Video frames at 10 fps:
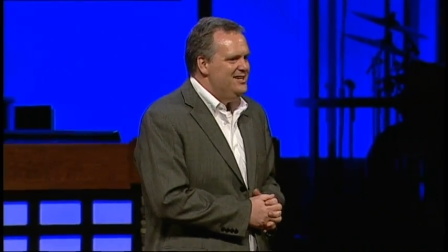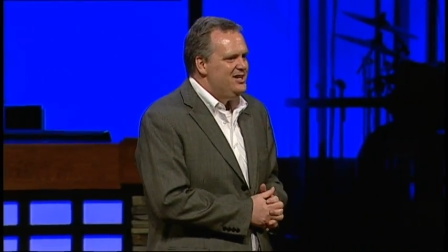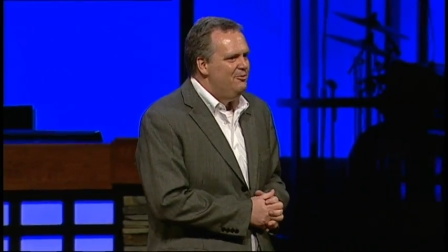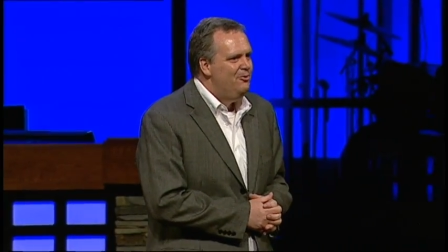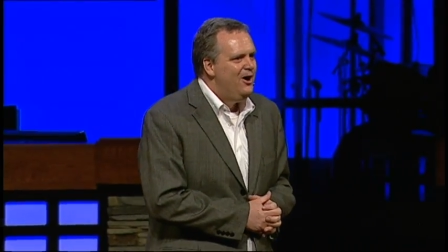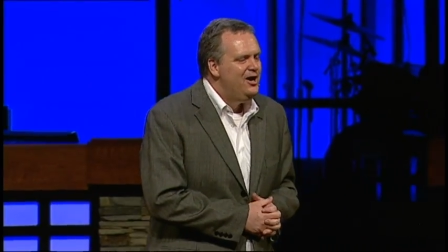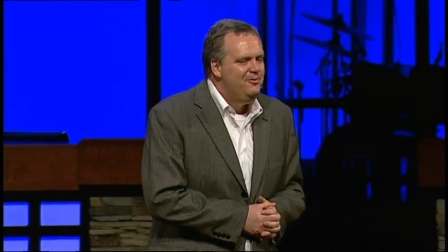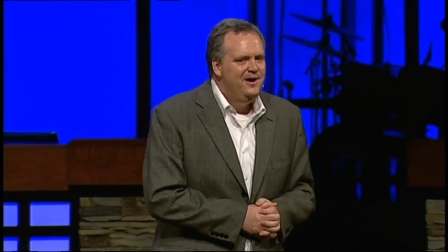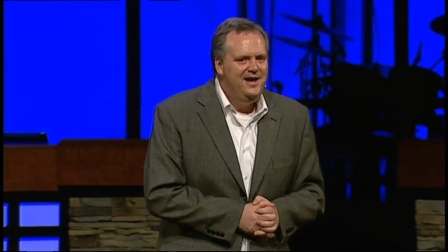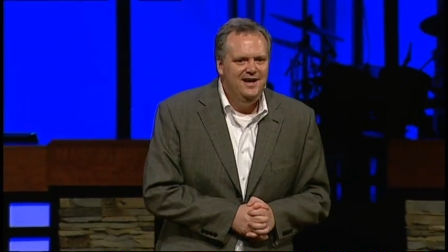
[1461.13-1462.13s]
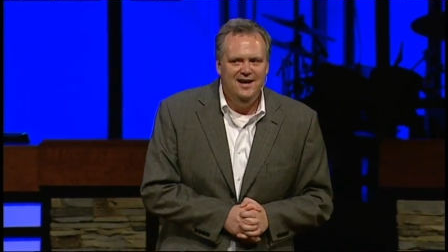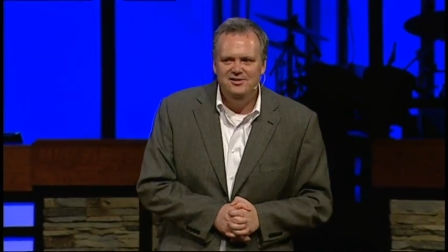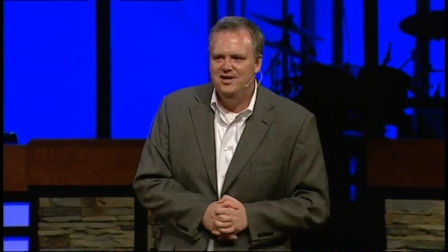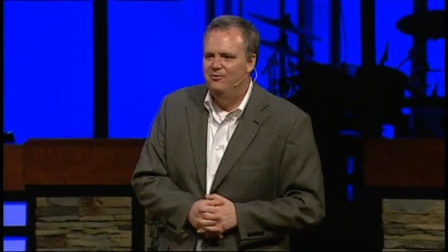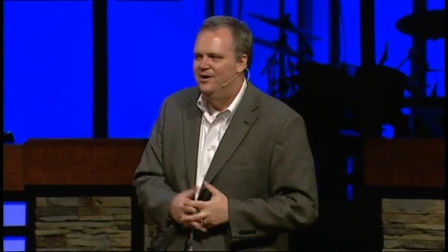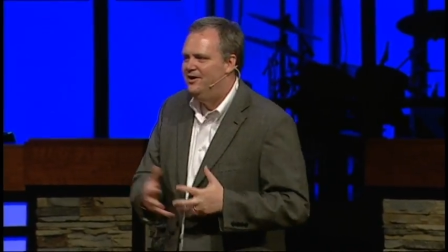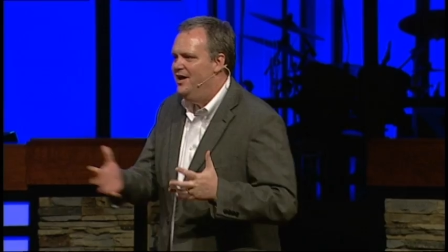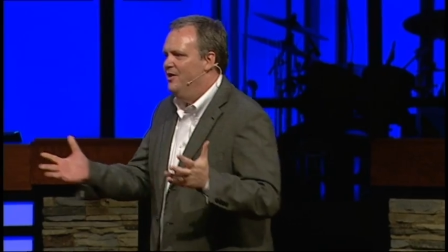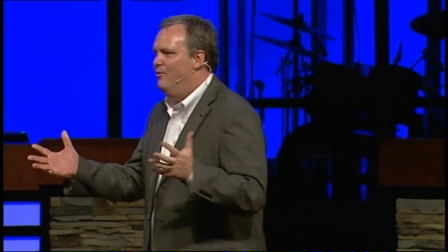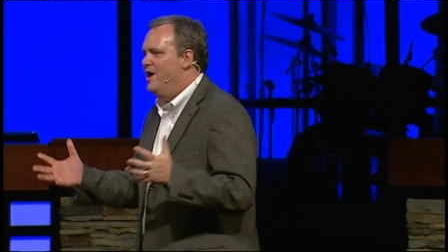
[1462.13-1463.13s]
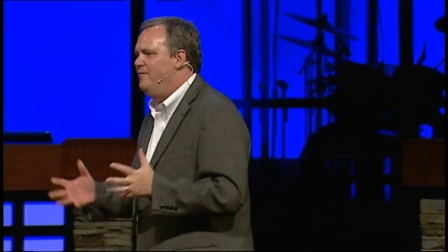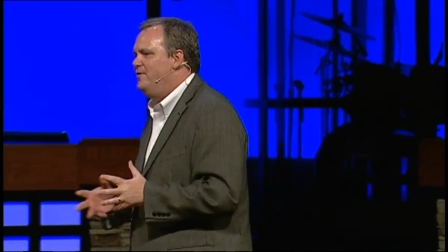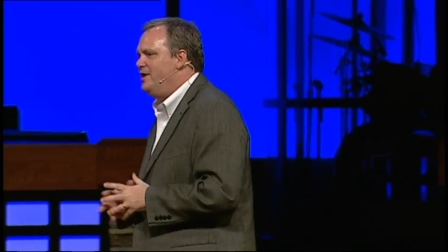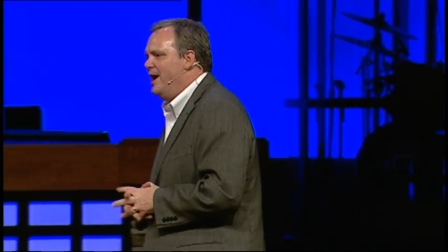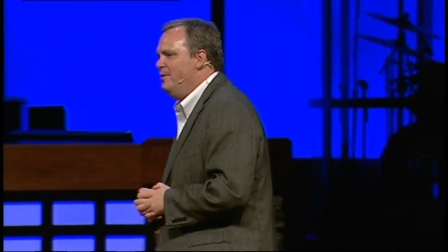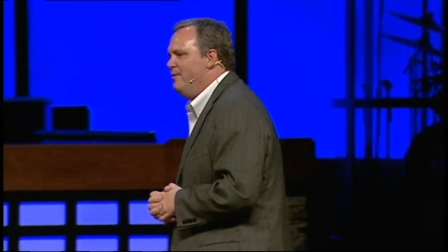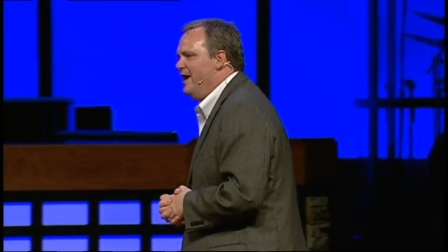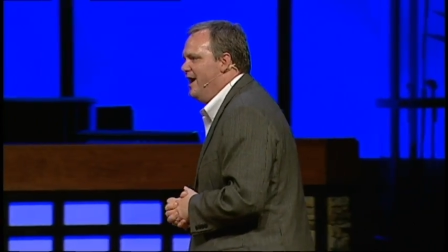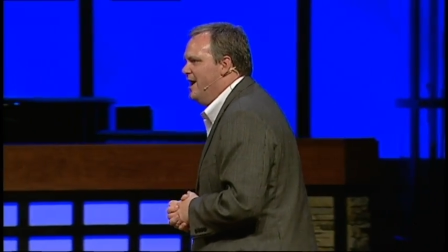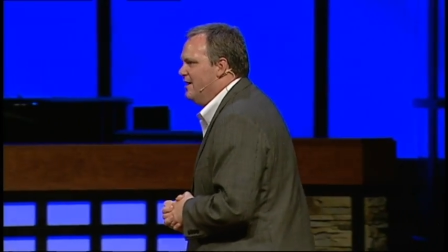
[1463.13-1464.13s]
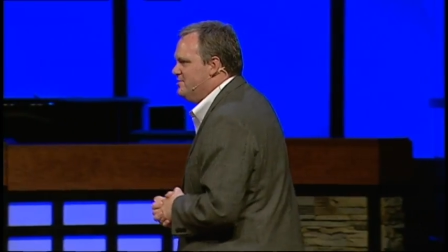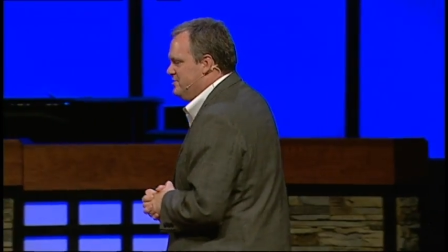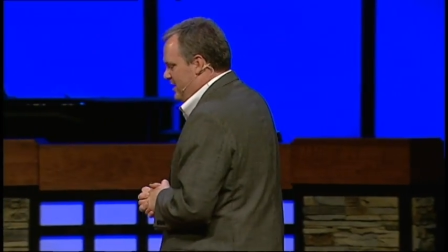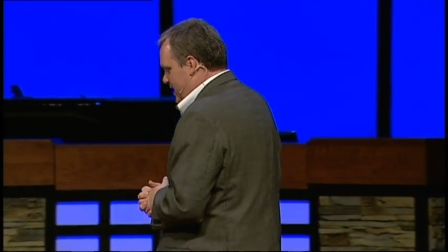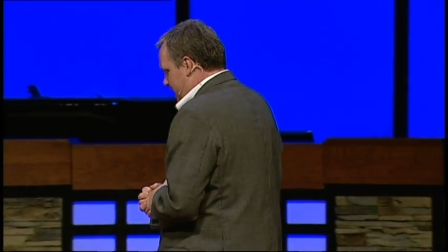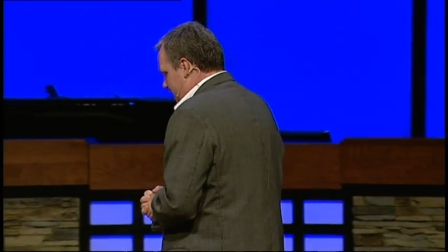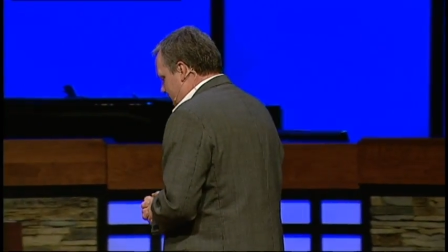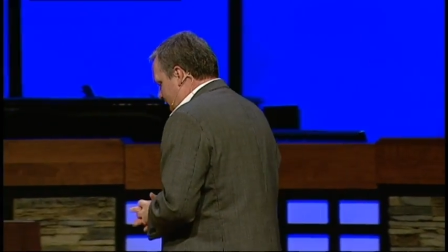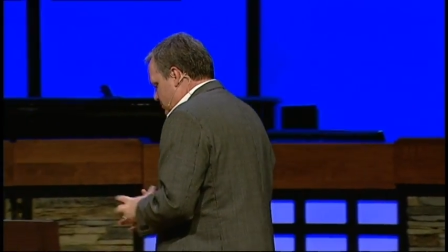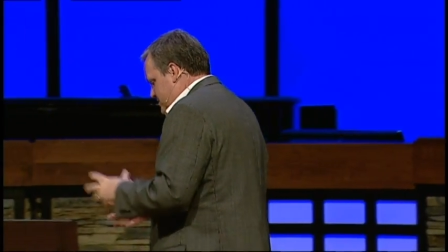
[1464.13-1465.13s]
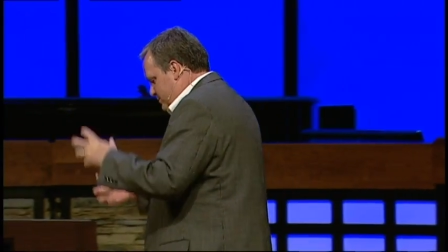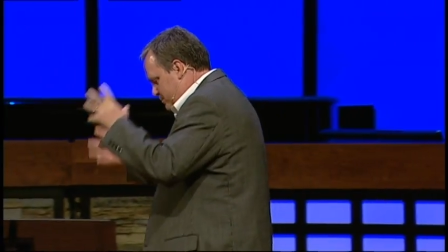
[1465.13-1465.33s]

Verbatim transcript: they say, Well, what do you mean? I say, Well, what if you came to my house and I was